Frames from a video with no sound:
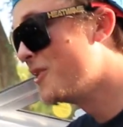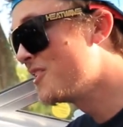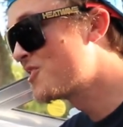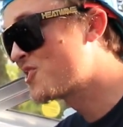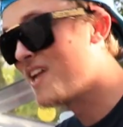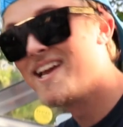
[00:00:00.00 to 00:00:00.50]
Dude,
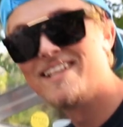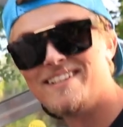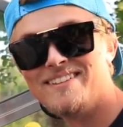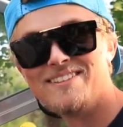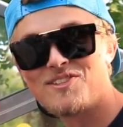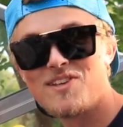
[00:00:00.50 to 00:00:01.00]
it's
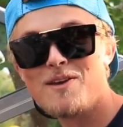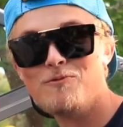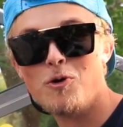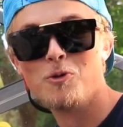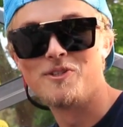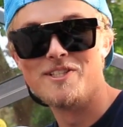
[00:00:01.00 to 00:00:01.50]
staying the same
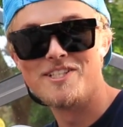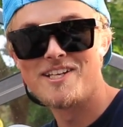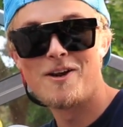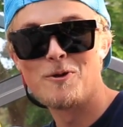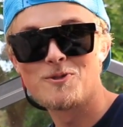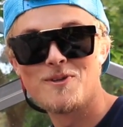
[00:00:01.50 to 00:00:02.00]
voltage. That
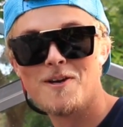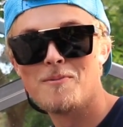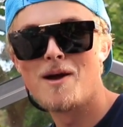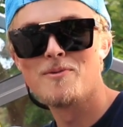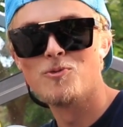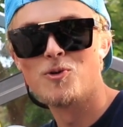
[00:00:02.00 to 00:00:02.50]
alternator
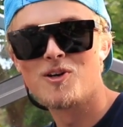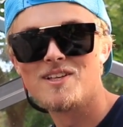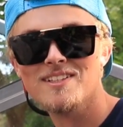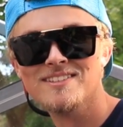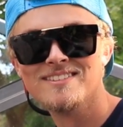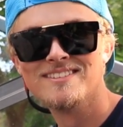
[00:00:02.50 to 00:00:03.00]
might be
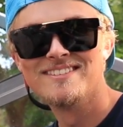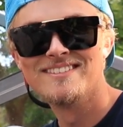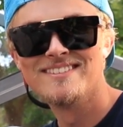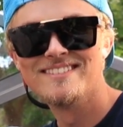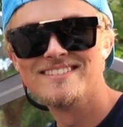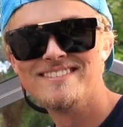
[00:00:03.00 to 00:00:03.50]
working.
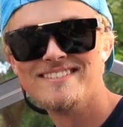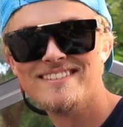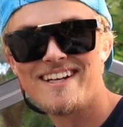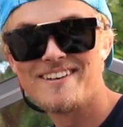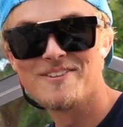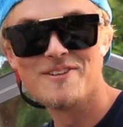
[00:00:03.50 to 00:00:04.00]

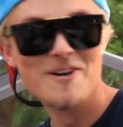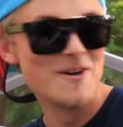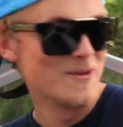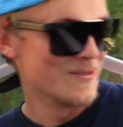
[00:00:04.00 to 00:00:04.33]
I don't know.